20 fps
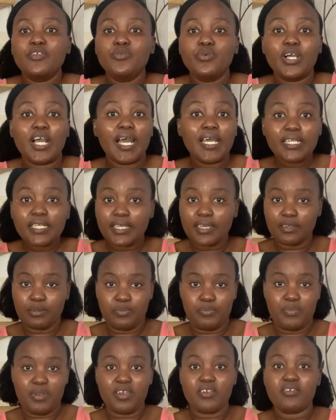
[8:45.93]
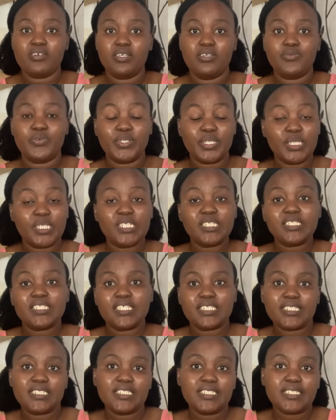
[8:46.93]
can't get married when things
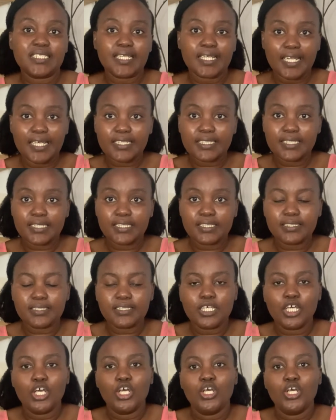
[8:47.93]
are sitting like this.